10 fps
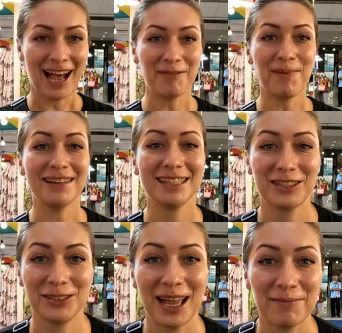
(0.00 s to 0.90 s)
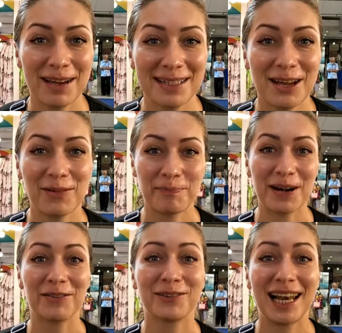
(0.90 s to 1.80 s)
I managed to get myself a
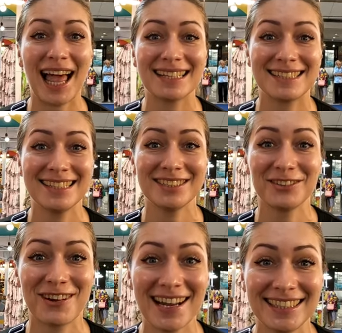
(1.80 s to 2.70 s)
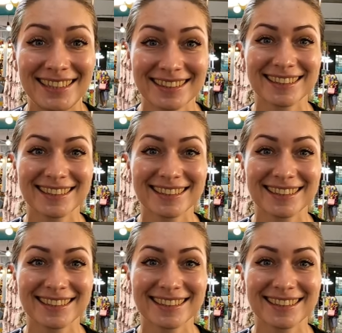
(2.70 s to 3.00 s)
pair of glasses. You ready?